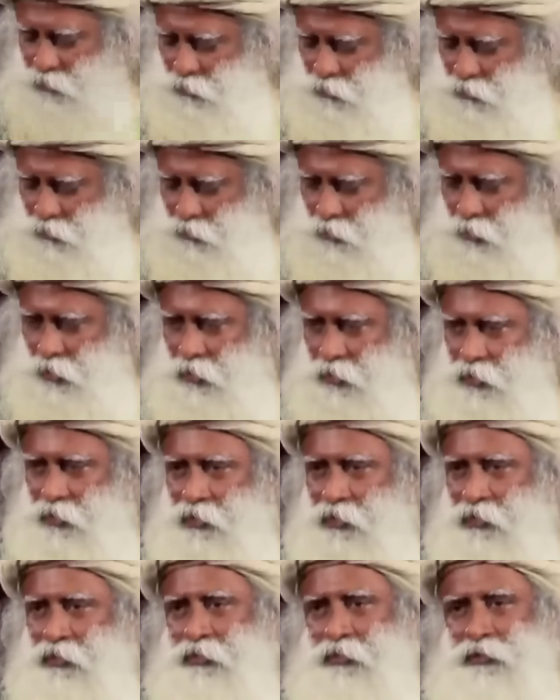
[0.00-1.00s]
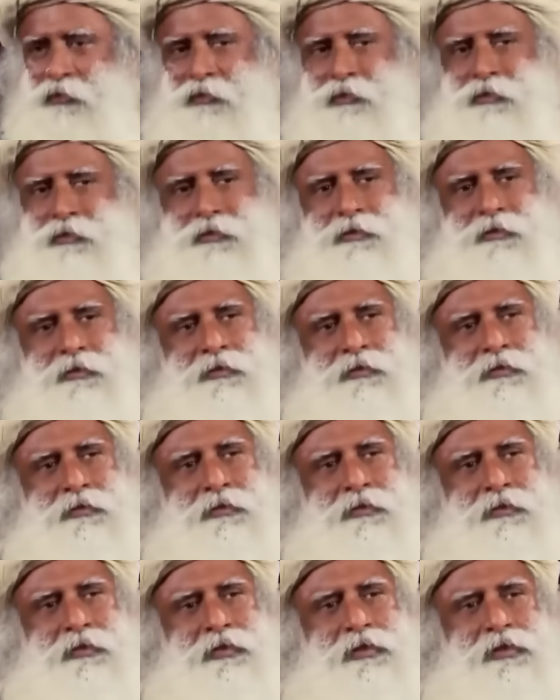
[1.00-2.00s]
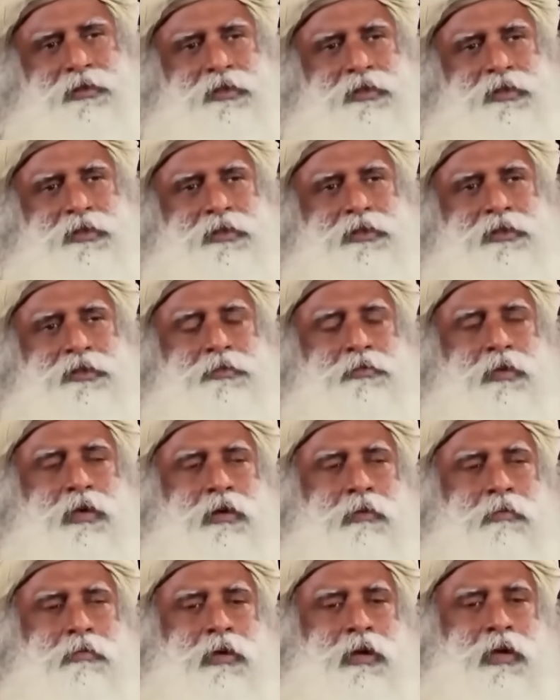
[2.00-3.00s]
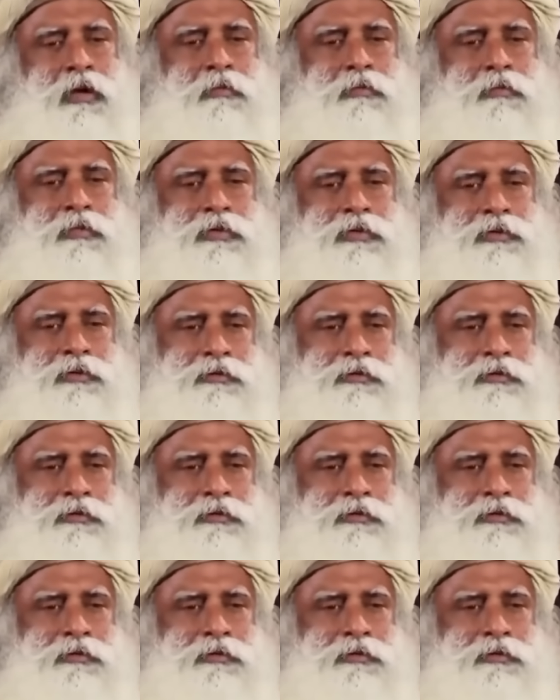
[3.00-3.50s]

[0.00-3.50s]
This whole body is just a small blob